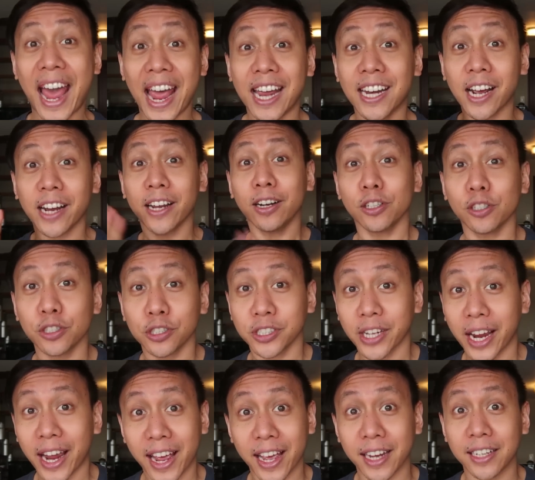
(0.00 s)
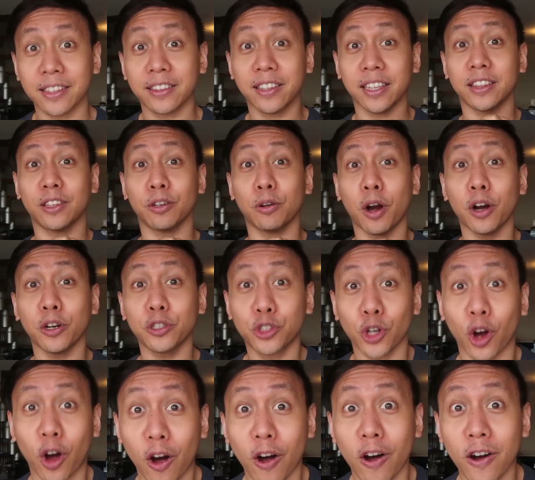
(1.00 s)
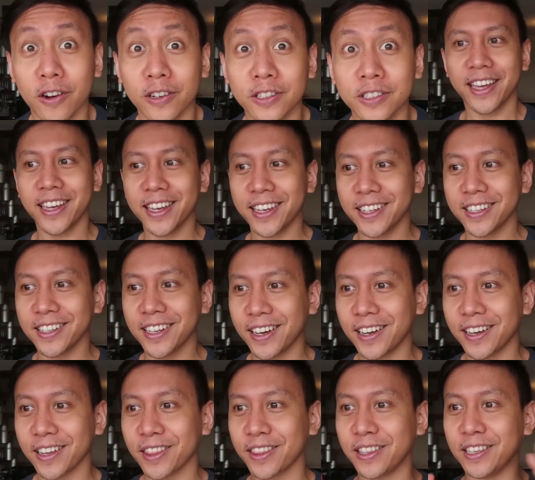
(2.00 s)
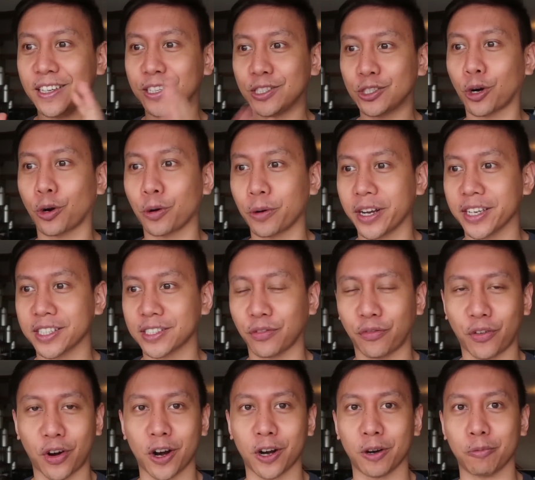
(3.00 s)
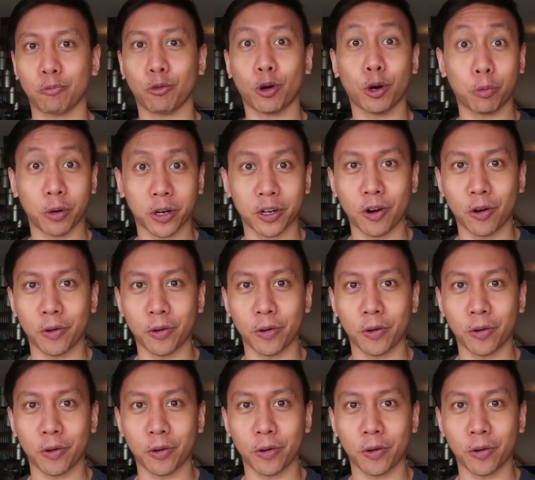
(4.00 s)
And I understand that there are dogs in the Torres farm where we're